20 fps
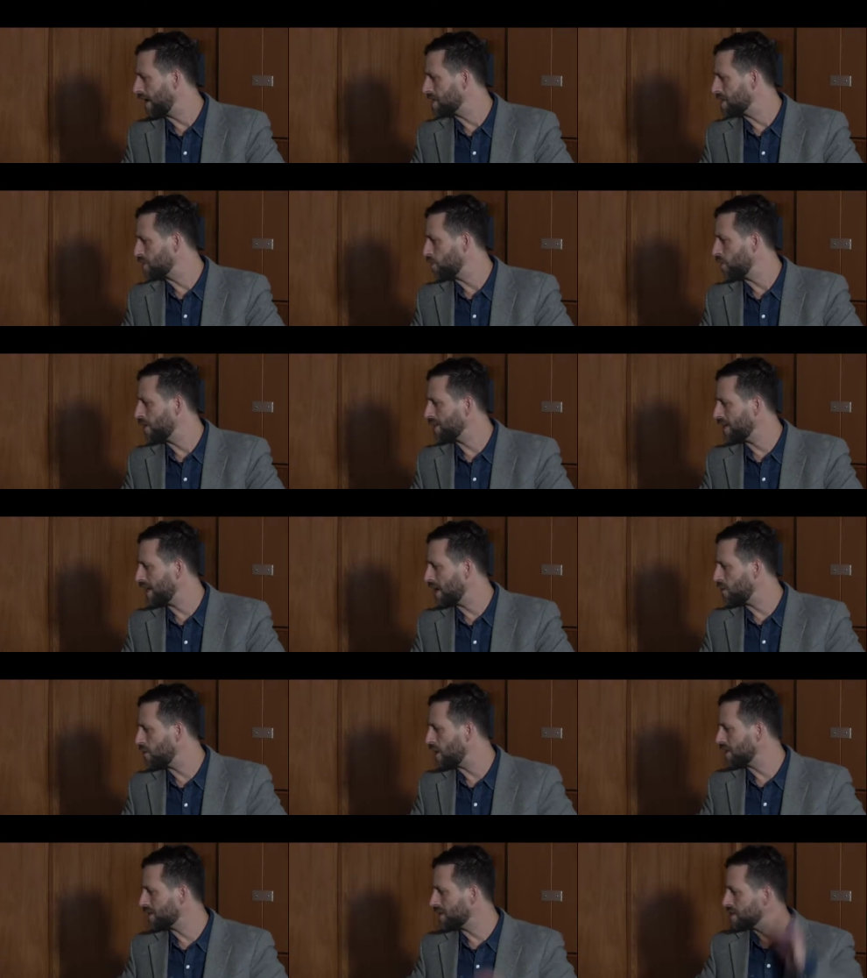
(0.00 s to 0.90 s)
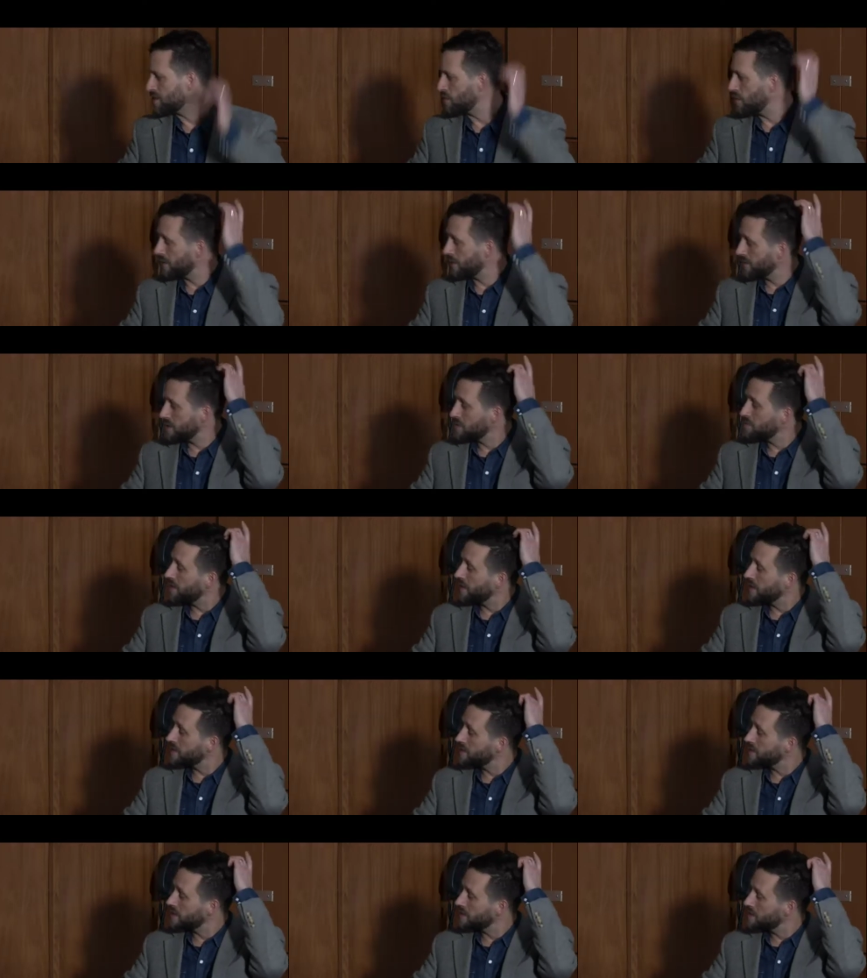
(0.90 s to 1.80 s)
so one day I walked into one of these
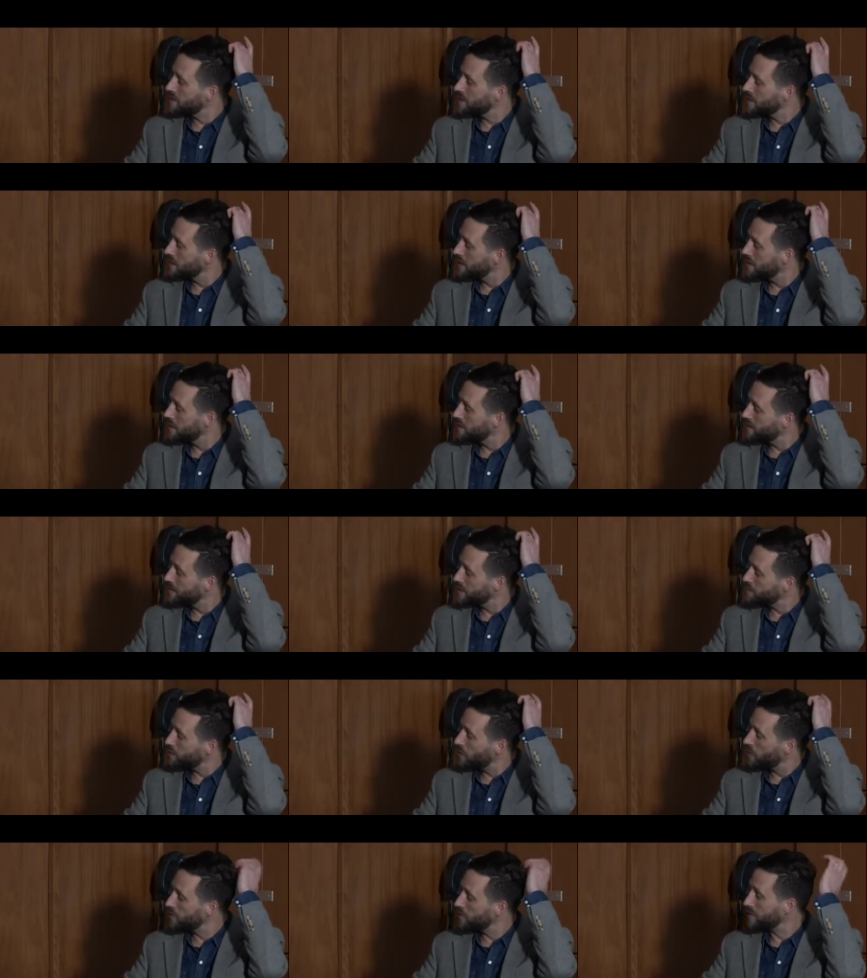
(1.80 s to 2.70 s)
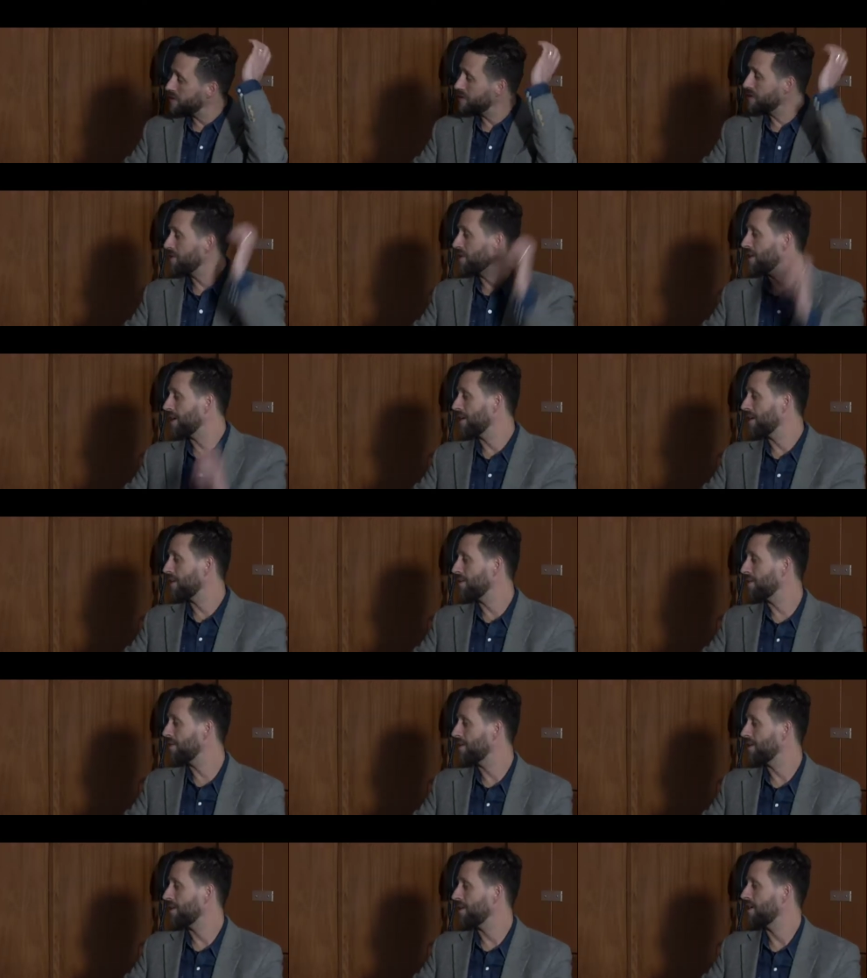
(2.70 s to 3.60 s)
places, into this portrait
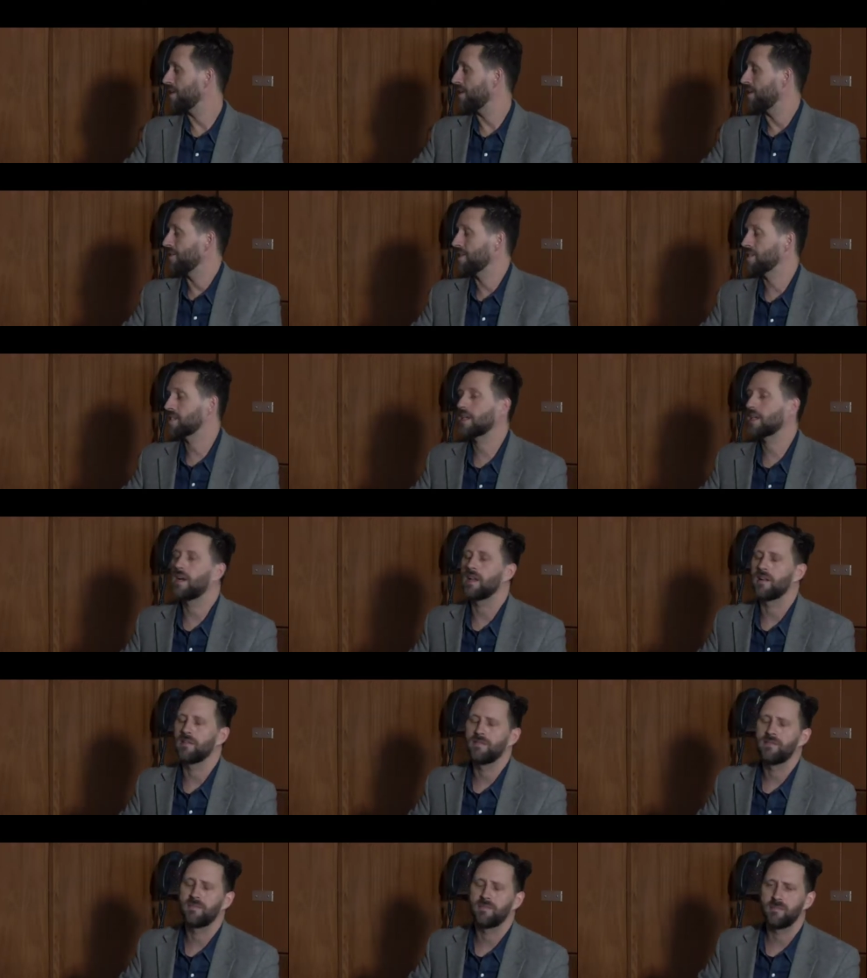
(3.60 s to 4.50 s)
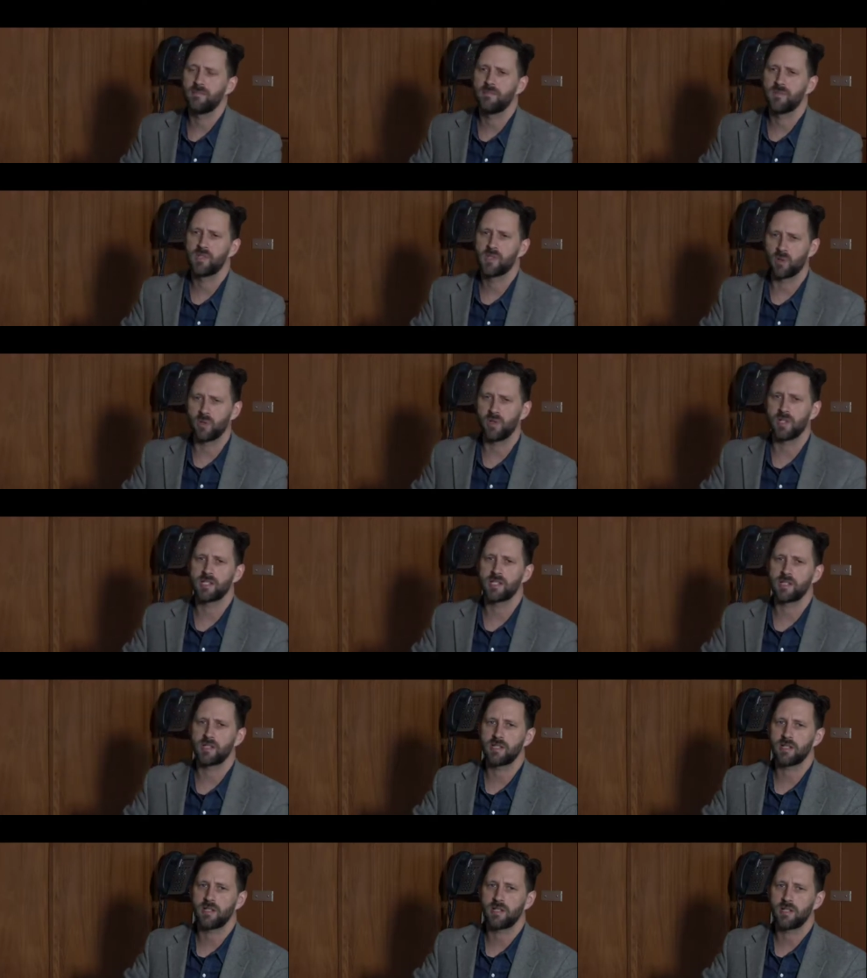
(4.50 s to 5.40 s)
studio, you know, this kind of
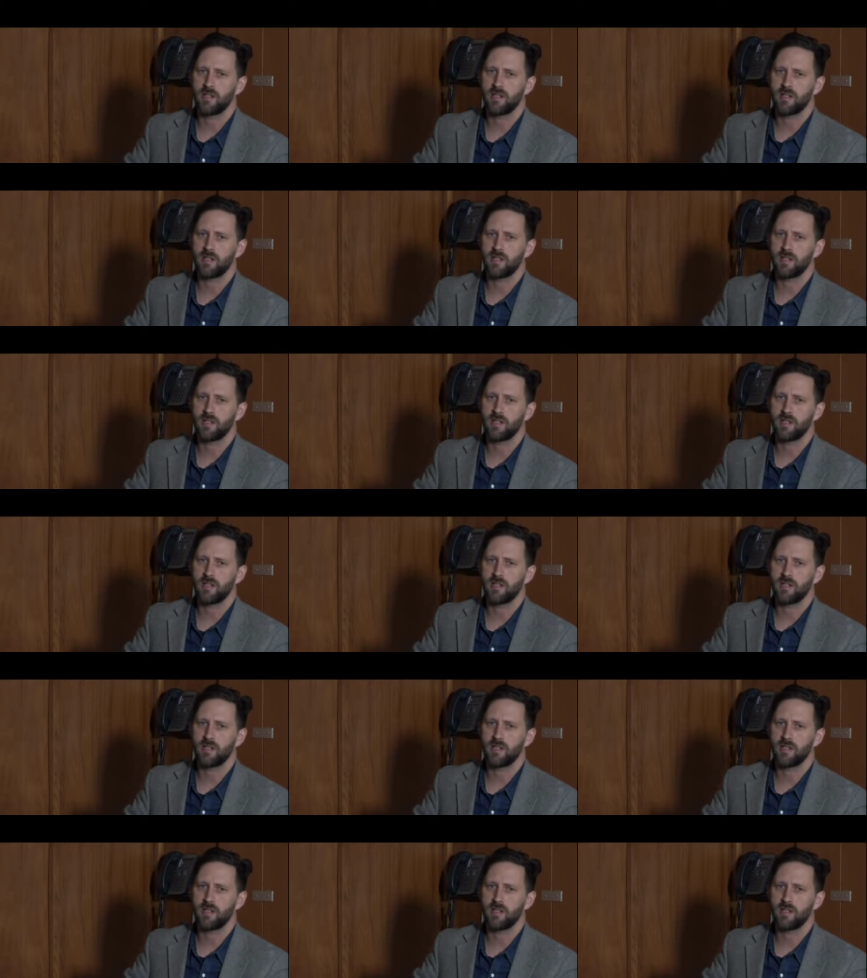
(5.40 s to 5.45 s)
tourist,